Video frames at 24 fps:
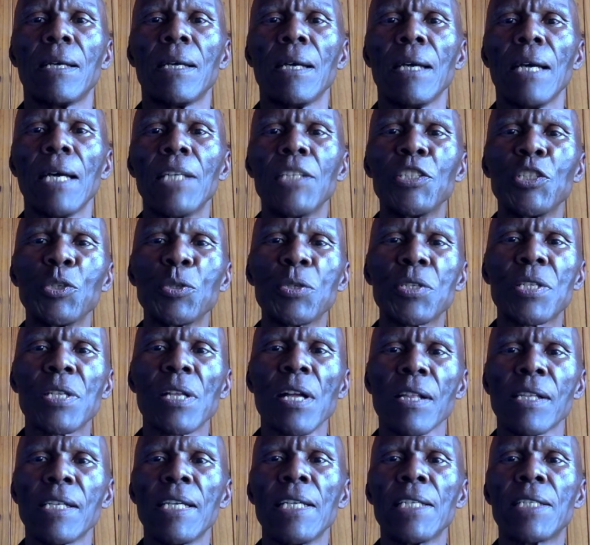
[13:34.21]
and use the
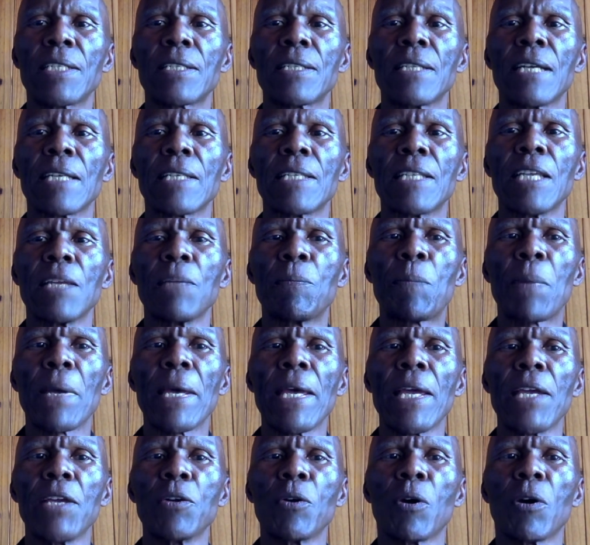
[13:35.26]
rate that they
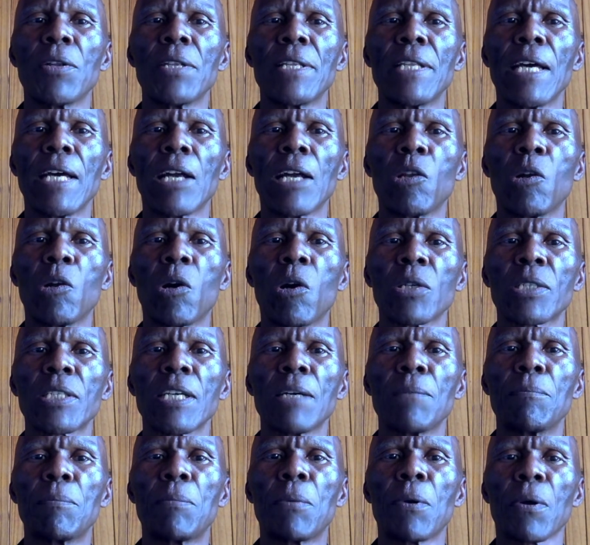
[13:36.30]
pay on their
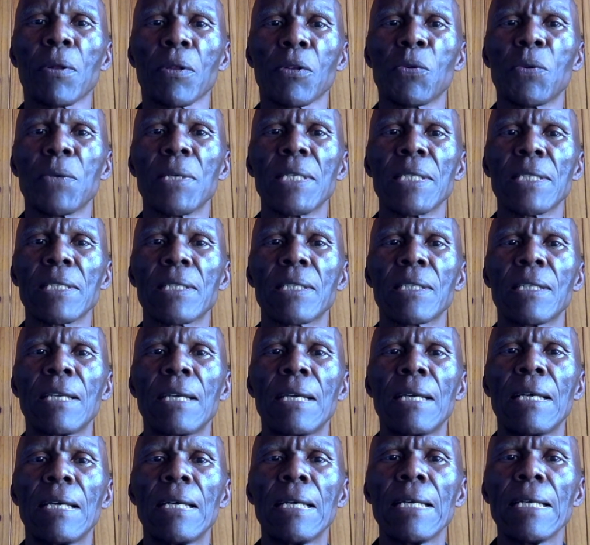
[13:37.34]
long-term borrowings
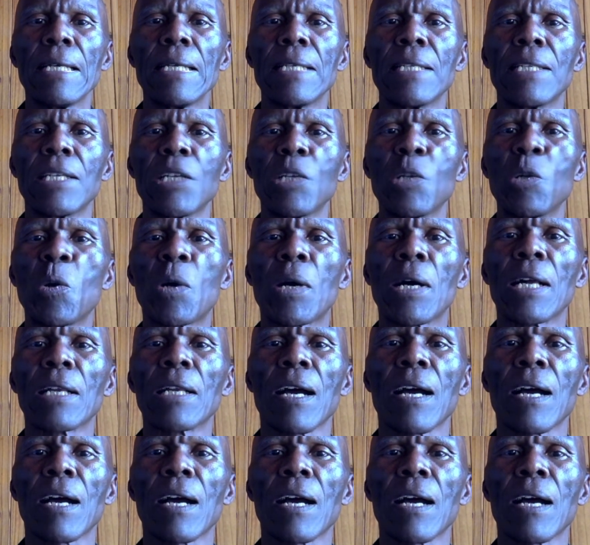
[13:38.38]
in the local
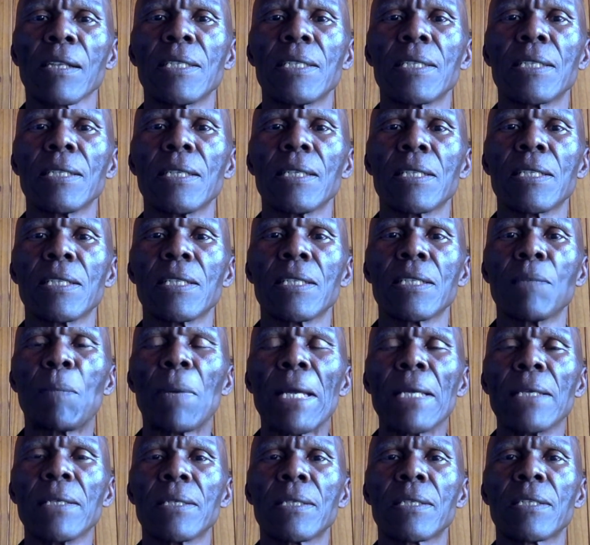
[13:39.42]
currency as a
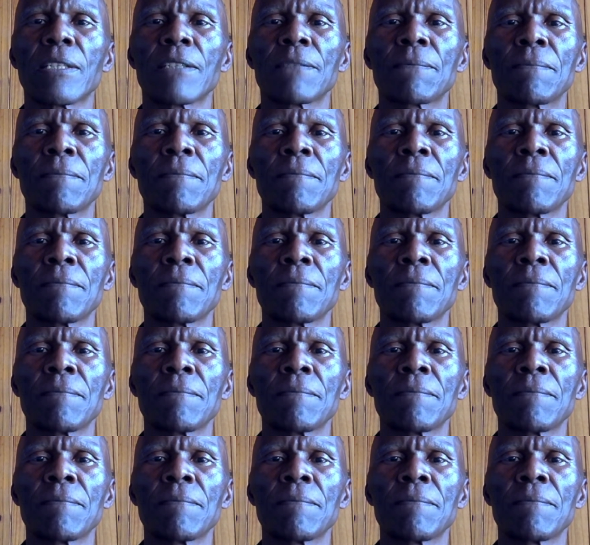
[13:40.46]
base.